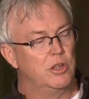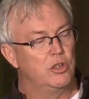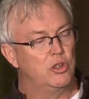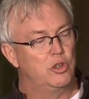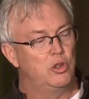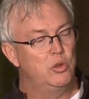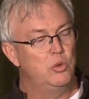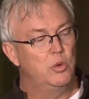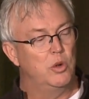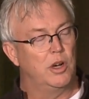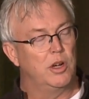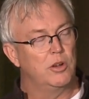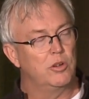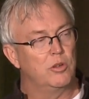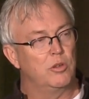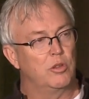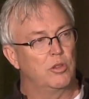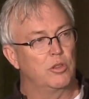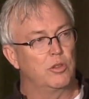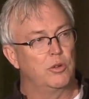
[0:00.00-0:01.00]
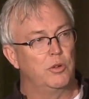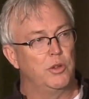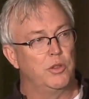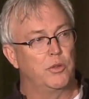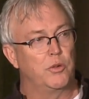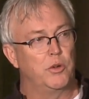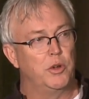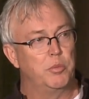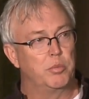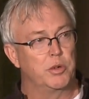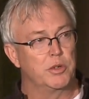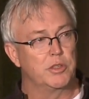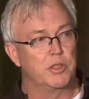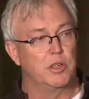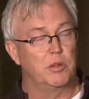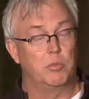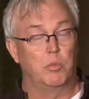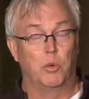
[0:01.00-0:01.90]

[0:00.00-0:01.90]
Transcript: 233%